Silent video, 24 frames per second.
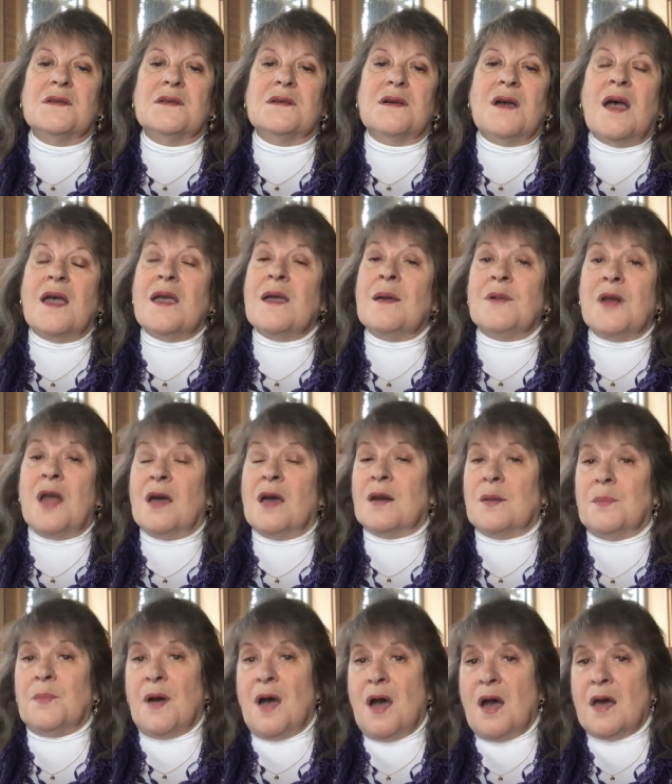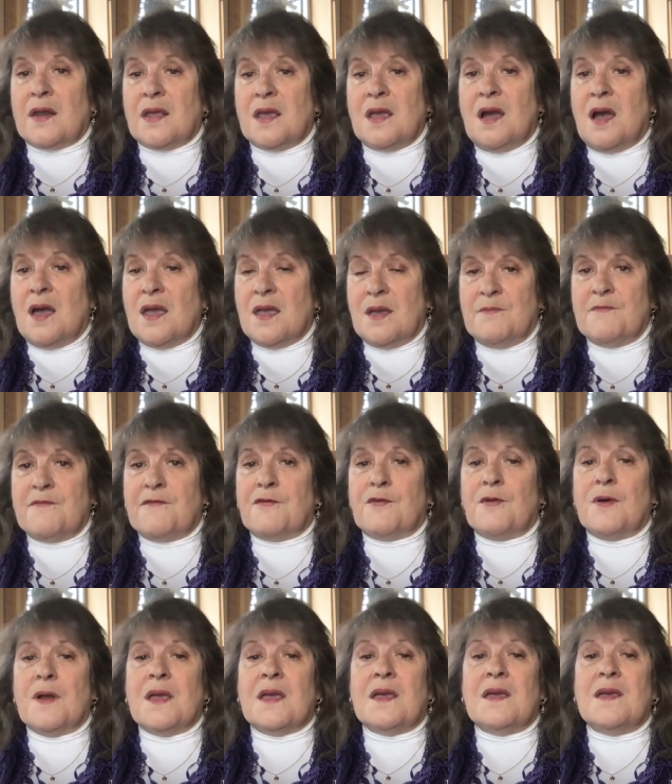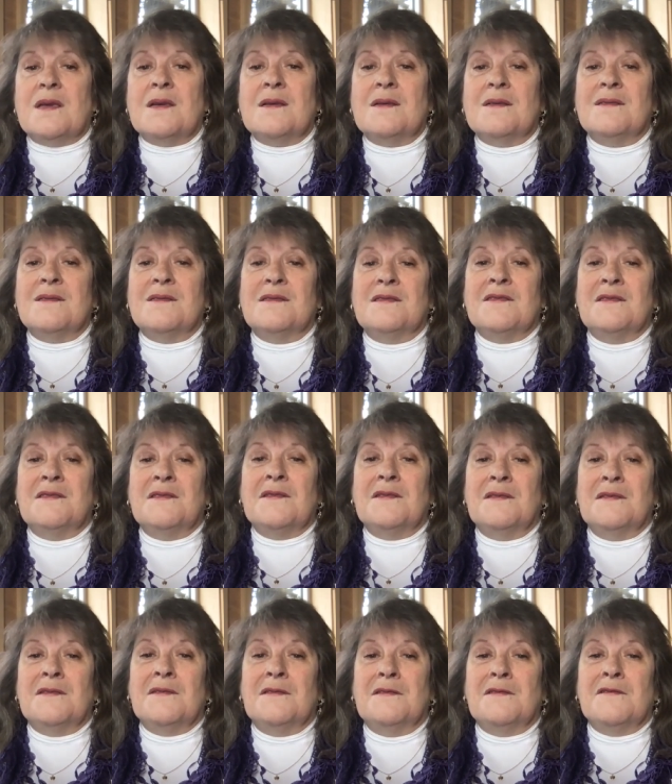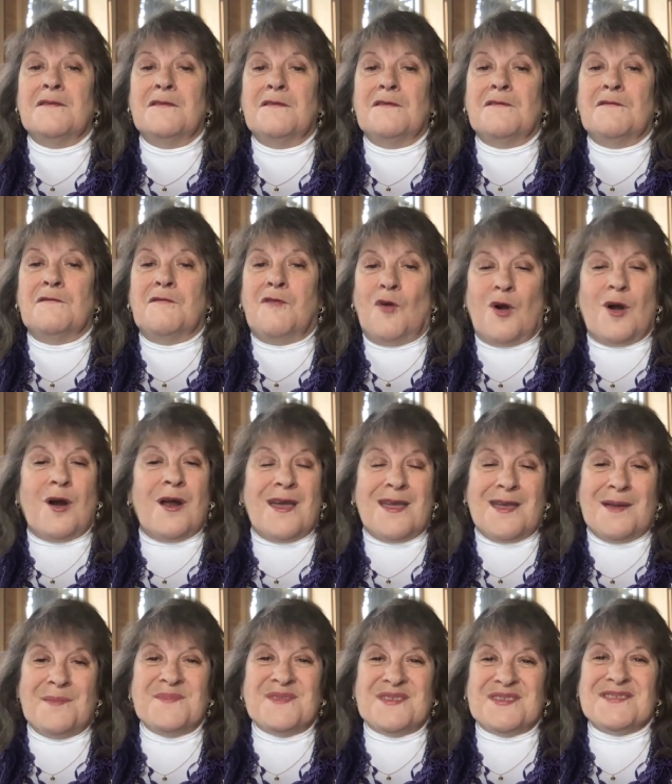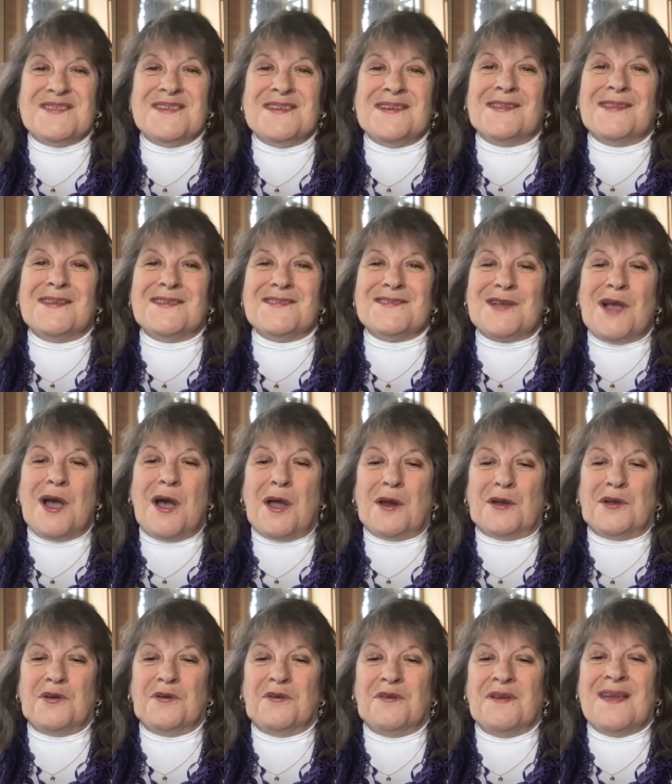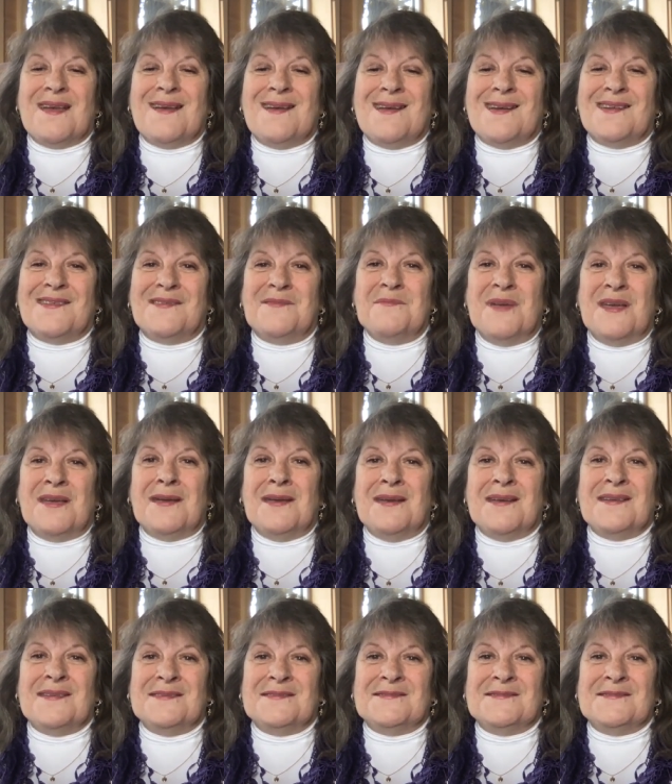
I am not a body, I am free, for I am still as God created me.